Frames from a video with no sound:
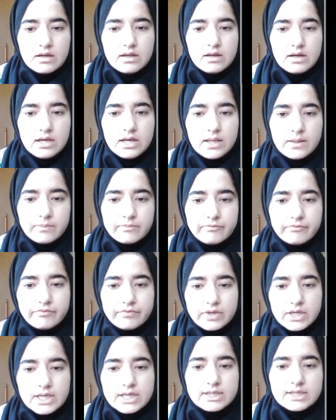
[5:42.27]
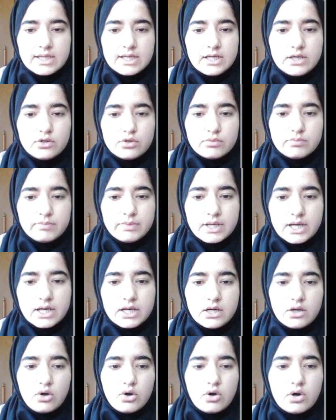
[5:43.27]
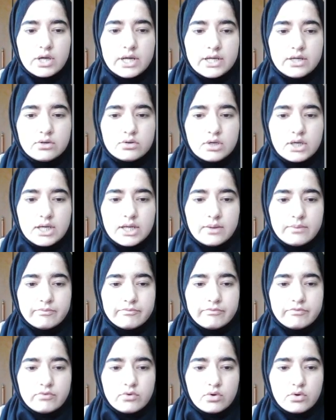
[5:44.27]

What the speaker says: lymph, either into blood or into lymph.